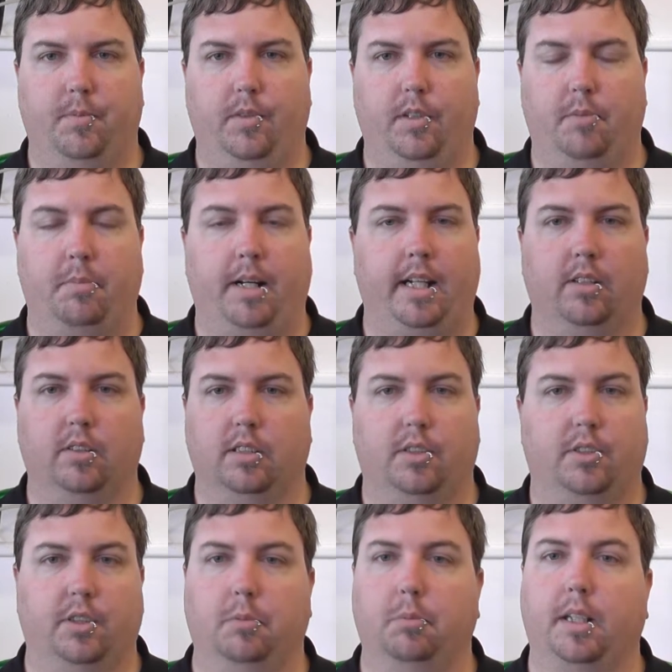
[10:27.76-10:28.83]
the males are
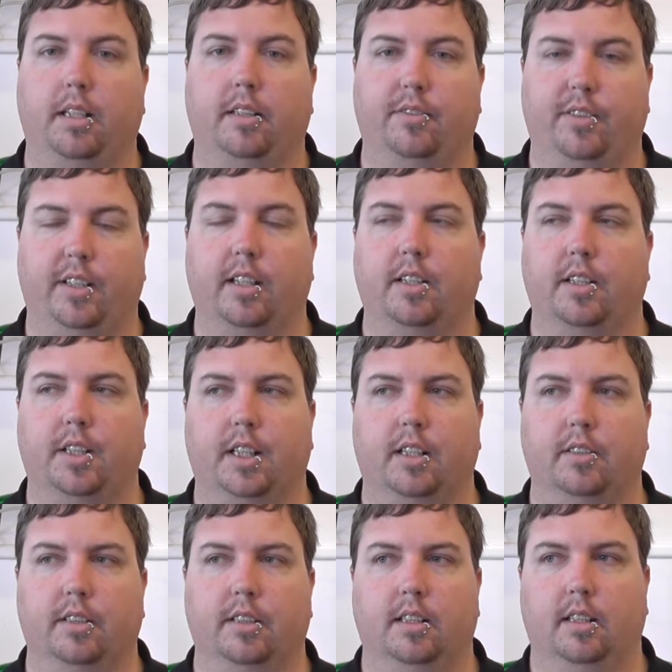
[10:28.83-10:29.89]
too big to fit in the
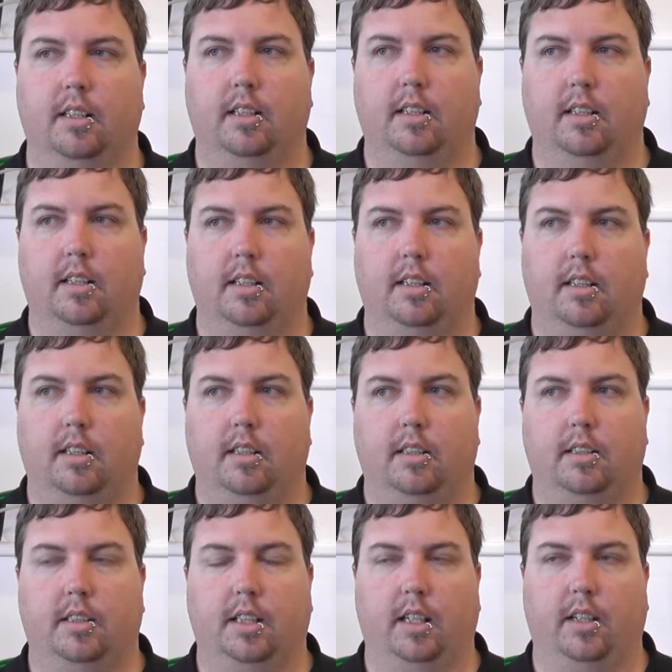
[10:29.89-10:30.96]
shells.
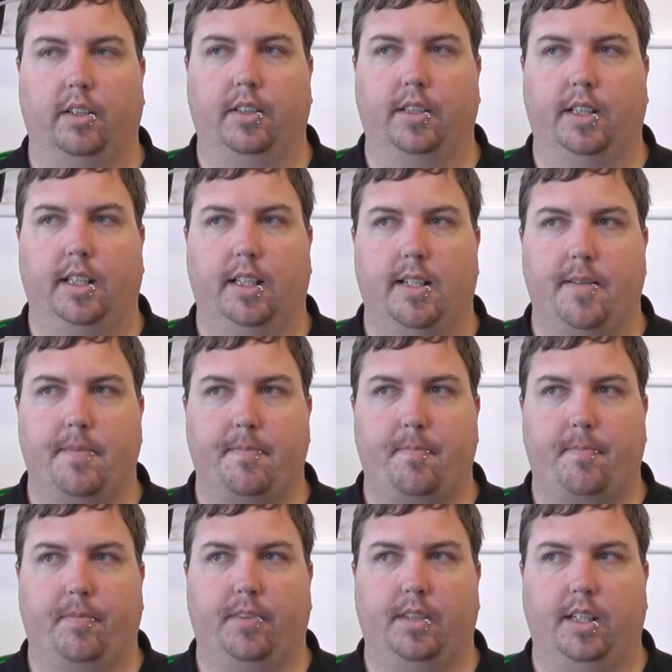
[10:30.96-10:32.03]
So
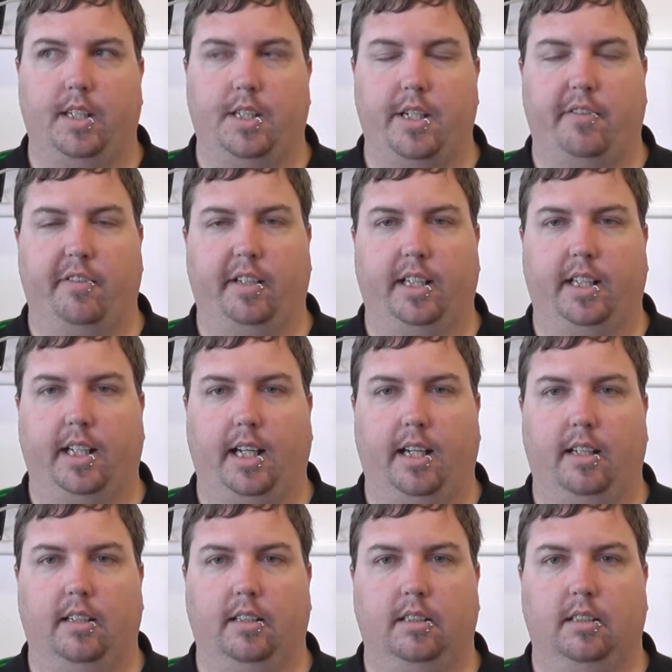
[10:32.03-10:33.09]
you generally get